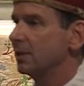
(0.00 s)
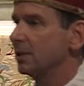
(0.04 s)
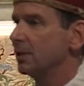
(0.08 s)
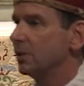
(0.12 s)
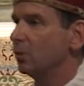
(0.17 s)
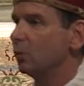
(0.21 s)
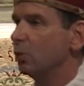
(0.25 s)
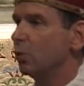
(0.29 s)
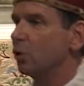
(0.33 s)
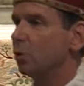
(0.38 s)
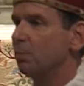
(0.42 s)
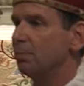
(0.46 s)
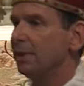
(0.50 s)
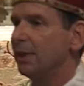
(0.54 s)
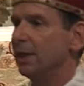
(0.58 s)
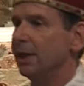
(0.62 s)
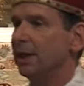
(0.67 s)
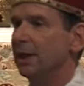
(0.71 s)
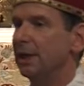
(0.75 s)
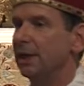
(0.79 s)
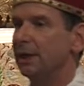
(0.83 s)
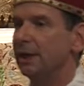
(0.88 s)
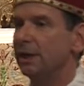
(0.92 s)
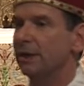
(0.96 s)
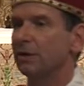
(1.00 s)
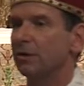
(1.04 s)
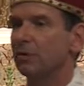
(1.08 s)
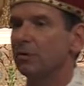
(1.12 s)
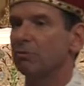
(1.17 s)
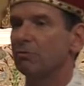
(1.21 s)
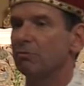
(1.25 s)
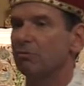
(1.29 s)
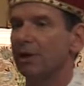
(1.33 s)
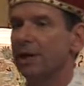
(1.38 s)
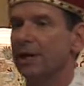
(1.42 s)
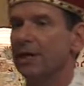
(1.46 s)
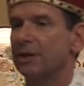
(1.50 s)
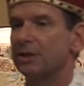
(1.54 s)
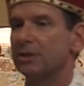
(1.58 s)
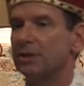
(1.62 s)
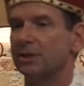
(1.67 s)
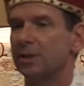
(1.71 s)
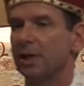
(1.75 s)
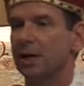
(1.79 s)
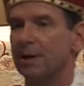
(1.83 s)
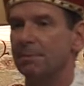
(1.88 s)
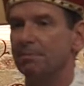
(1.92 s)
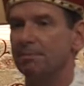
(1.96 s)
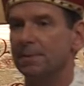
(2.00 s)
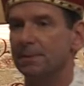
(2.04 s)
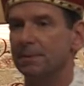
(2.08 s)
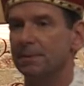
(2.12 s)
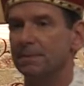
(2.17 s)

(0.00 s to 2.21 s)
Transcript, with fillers: will be raised up.